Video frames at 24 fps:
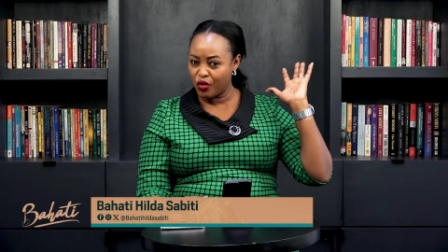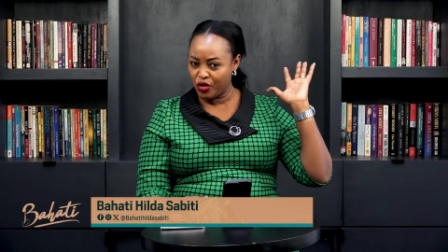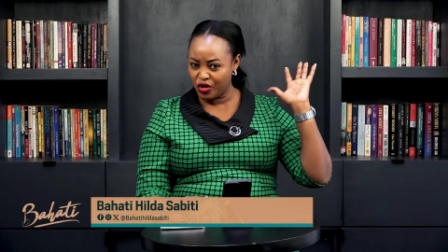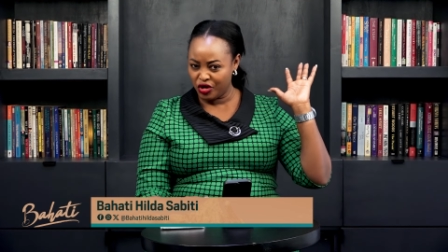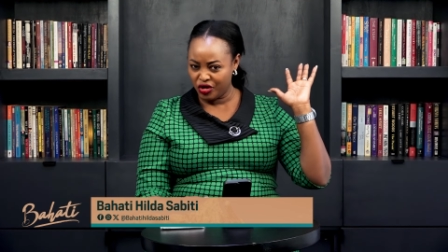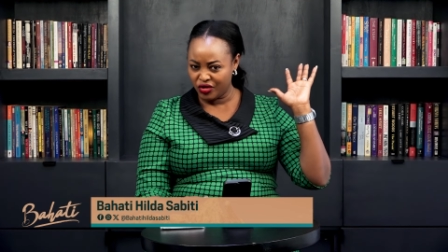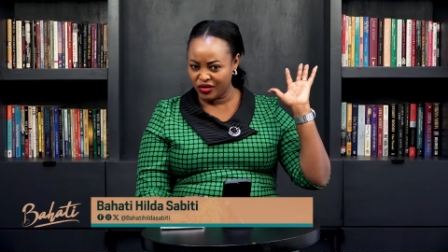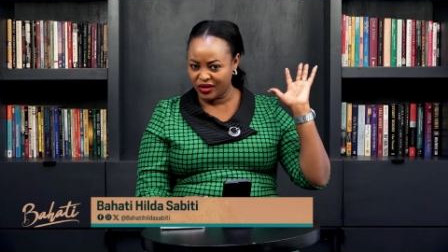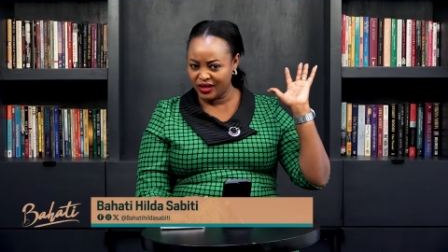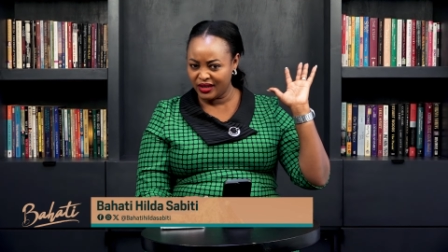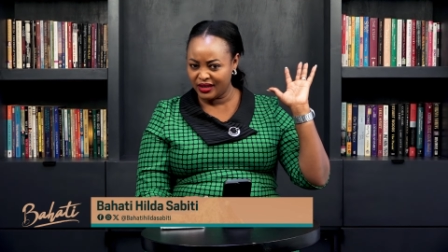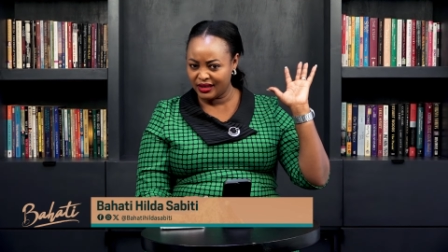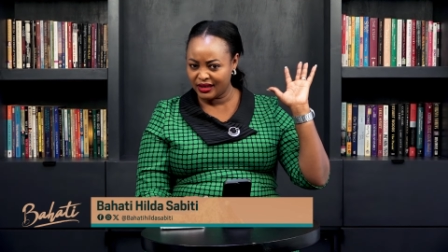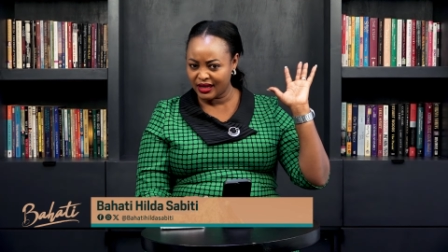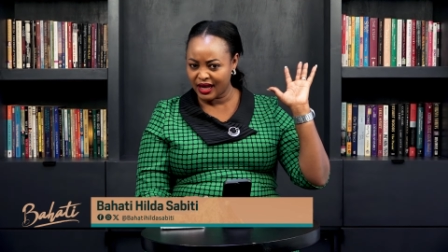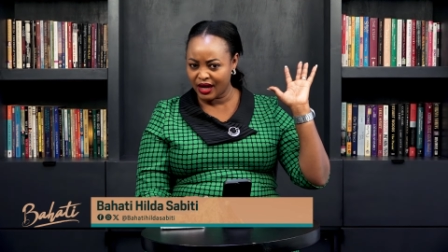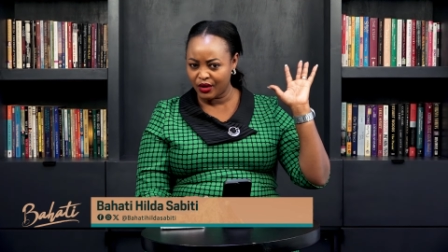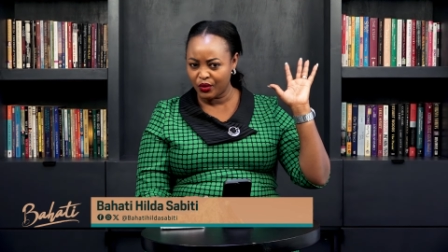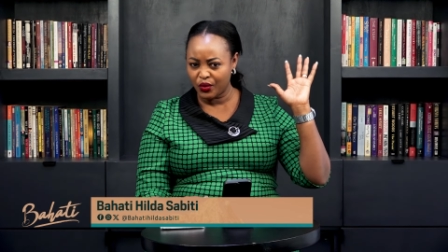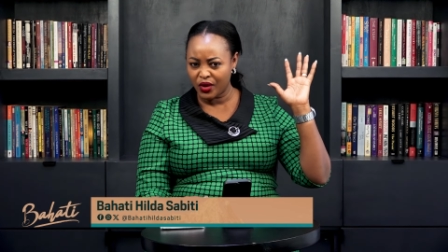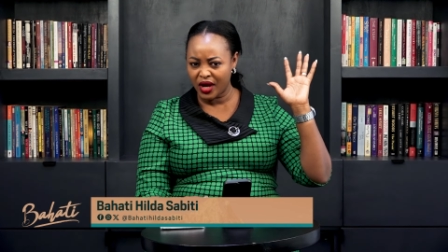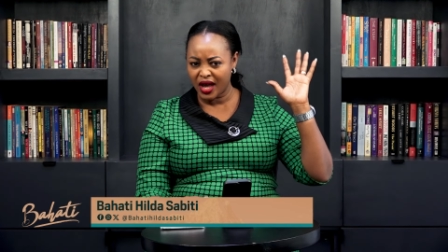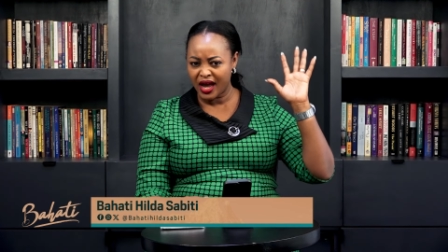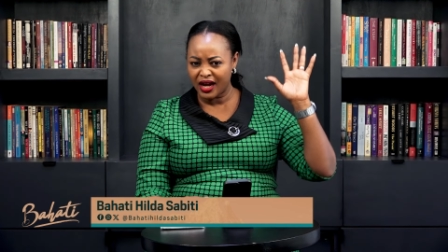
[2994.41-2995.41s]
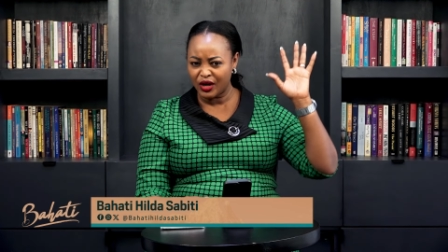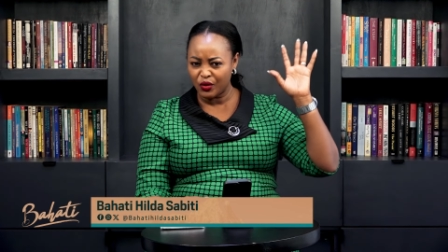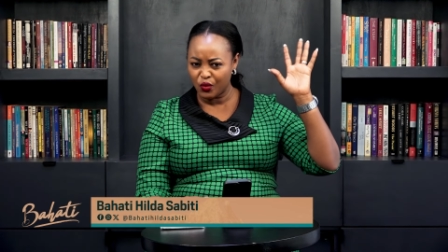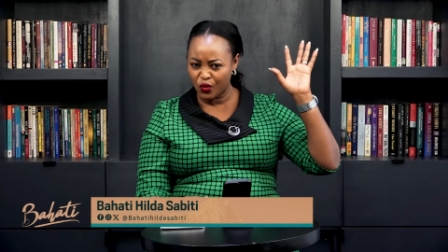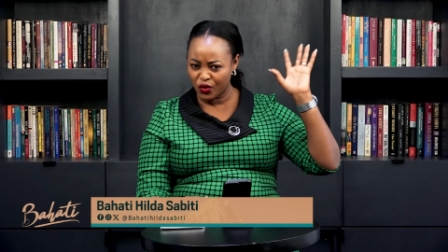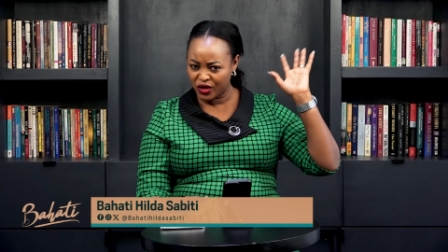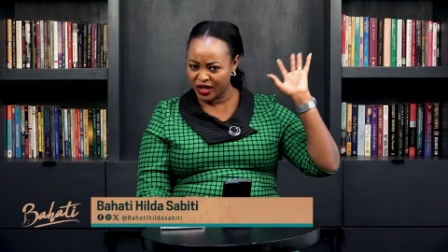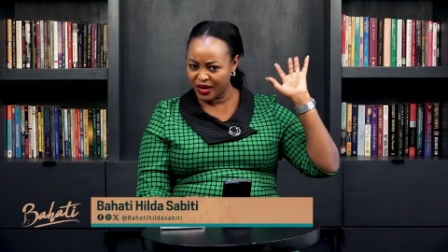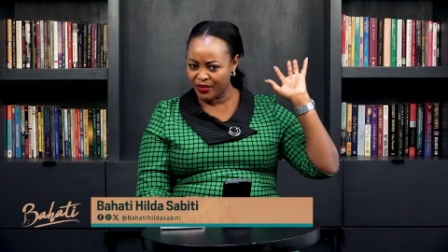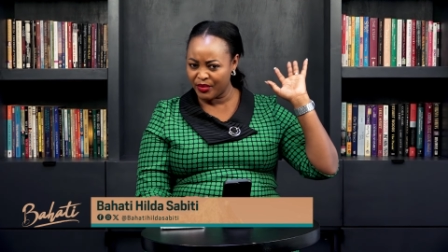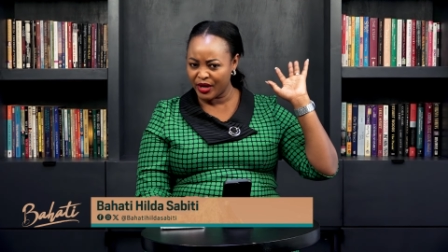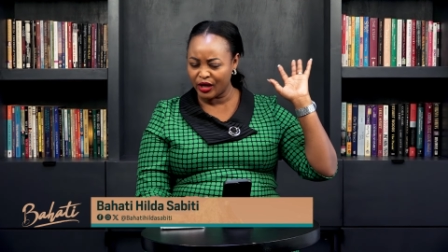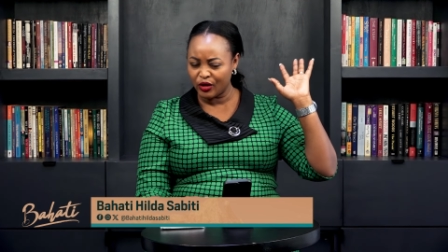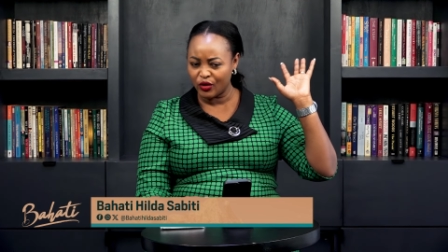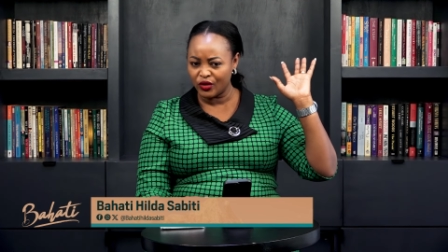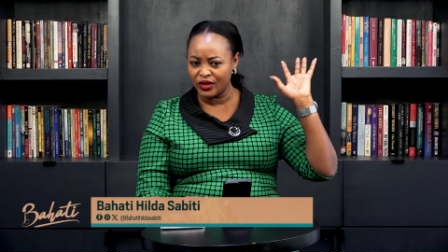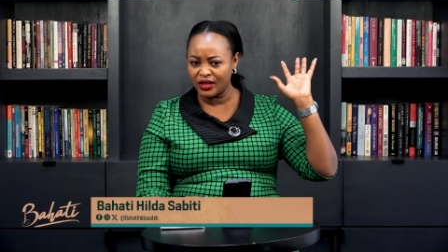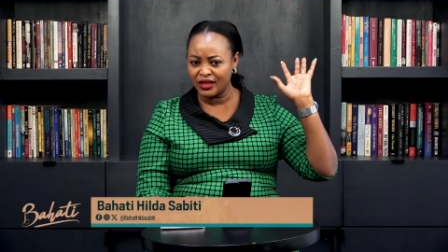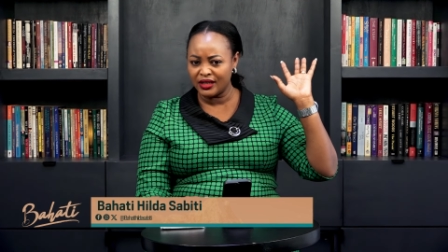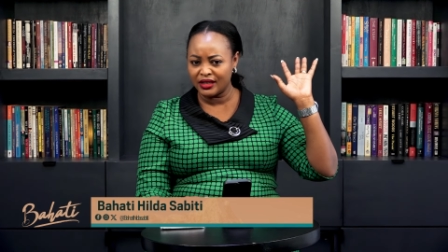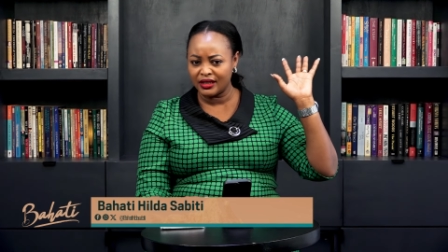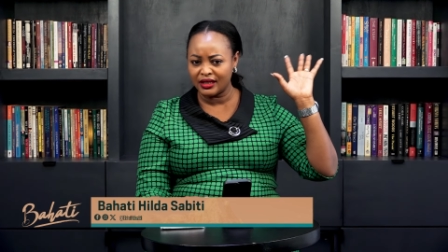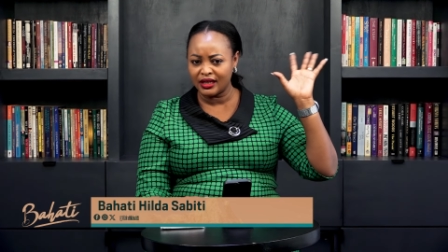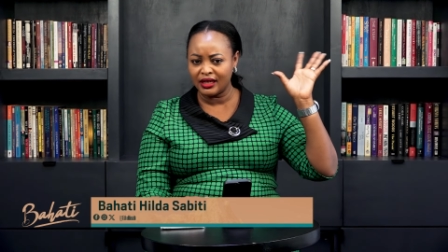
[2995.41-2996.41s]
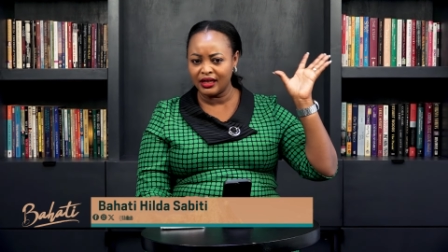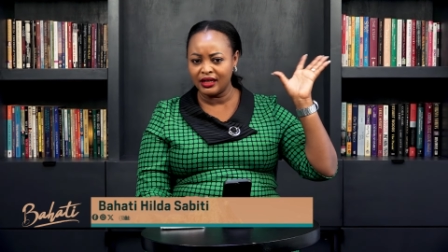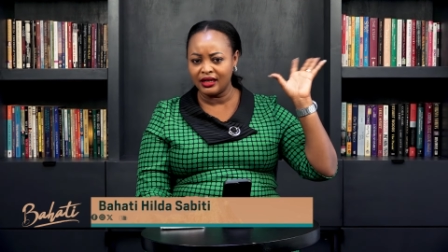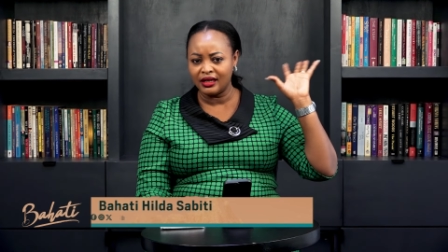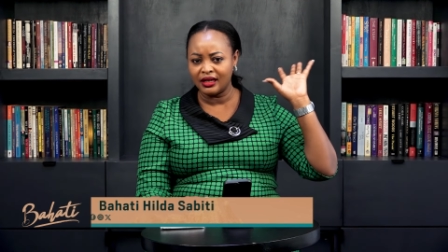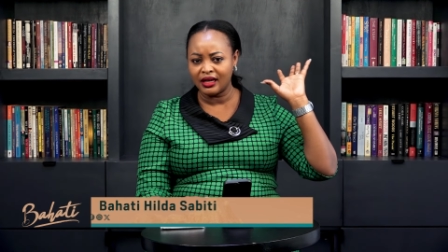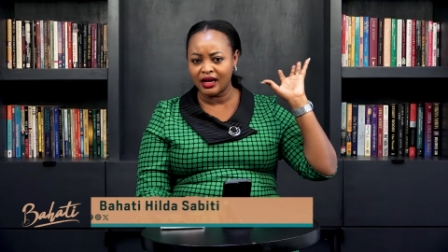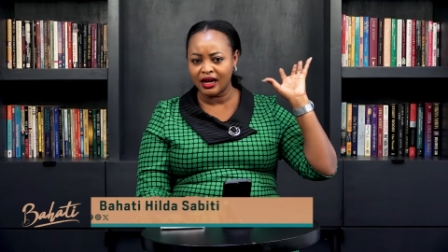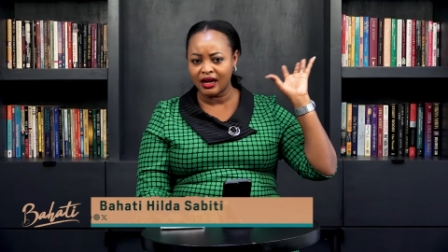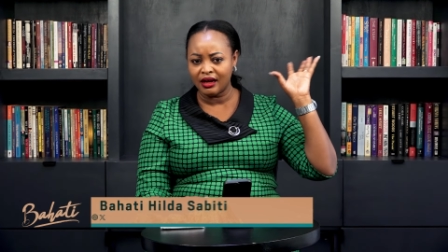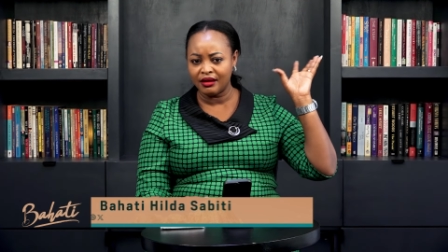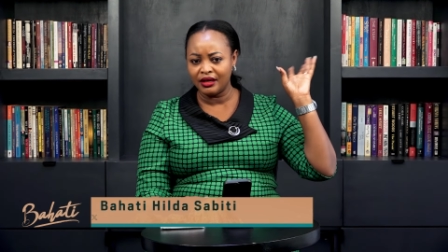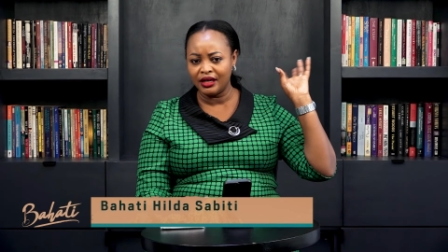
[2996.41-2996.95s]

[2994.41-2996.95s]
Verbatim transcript: onions and we had watermelons in uh,